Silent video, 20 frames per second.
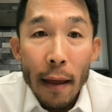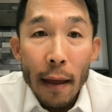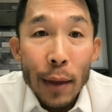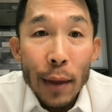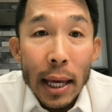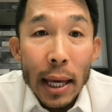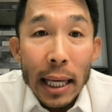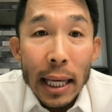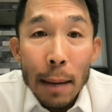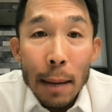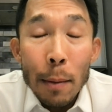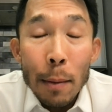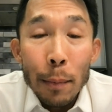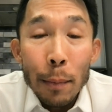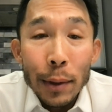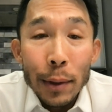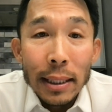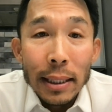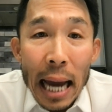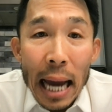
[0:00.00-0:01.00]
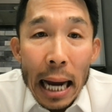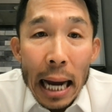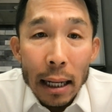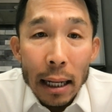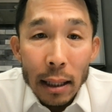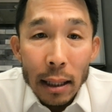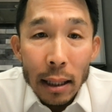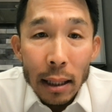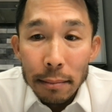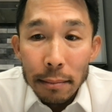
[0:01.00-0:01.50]
And they came up with a
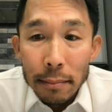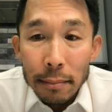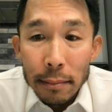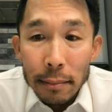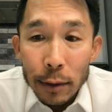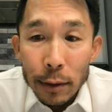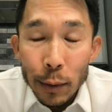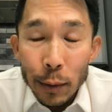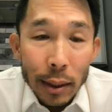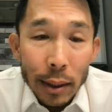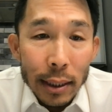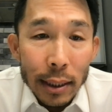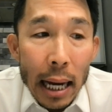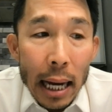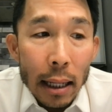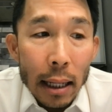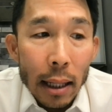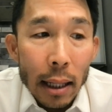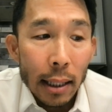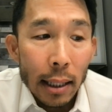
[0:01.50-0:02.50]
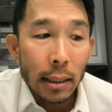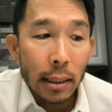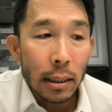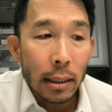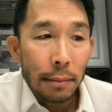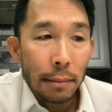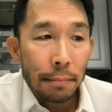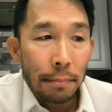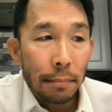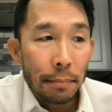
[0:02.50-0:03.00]
tagline. You know what their tagline
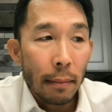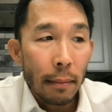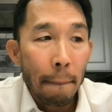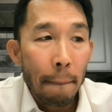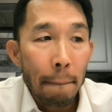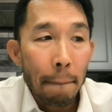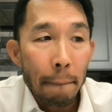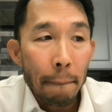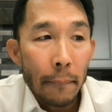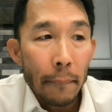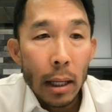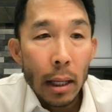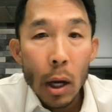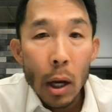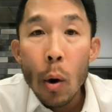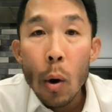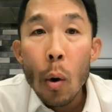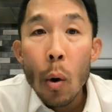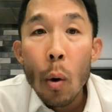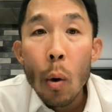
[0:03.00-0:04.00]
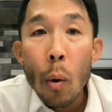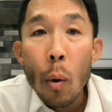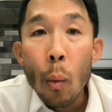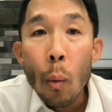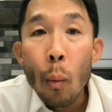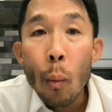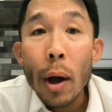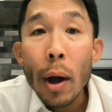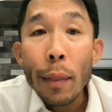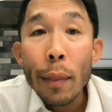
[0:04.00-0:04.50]
is?
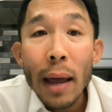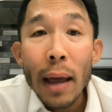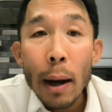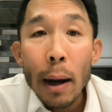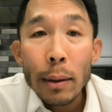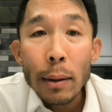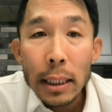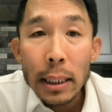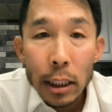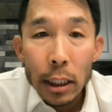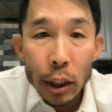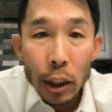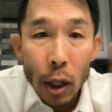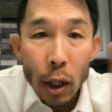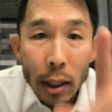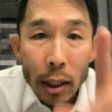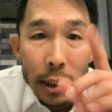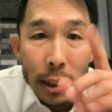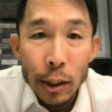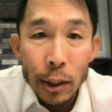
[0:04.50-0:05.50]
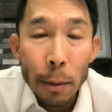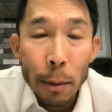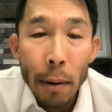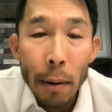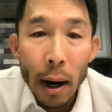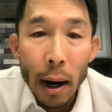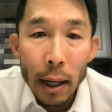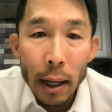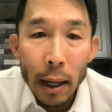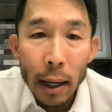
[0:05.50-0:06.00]
1000 songs in your
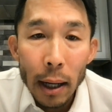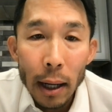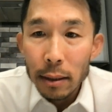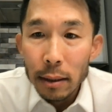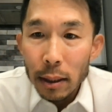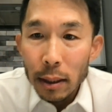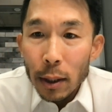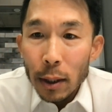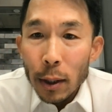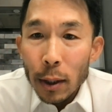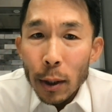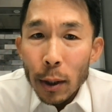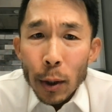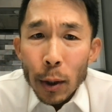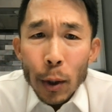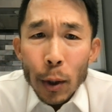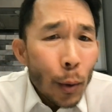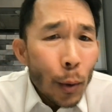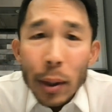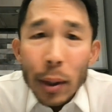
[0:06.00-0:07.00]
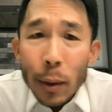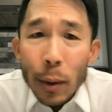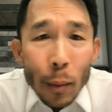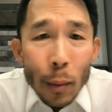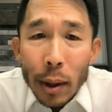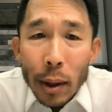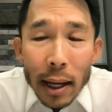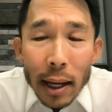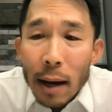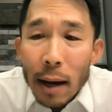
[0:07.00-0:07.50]
pocket who
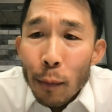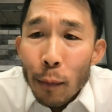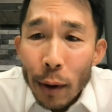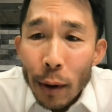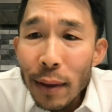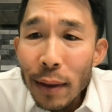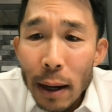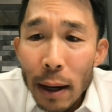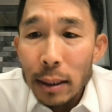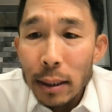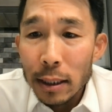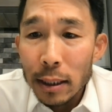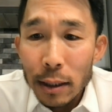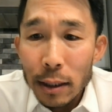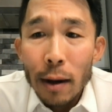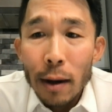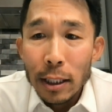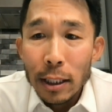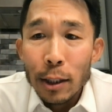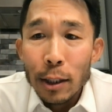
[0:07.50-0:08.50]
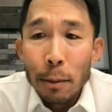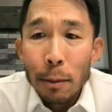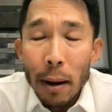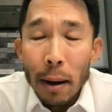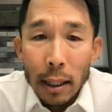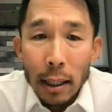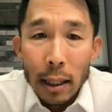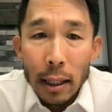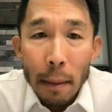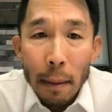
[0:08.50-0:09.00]
wouldn't want to have 1,000 songs in your
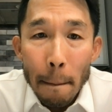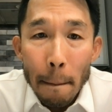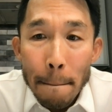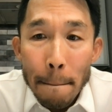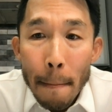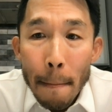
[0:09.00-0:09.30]
pocket?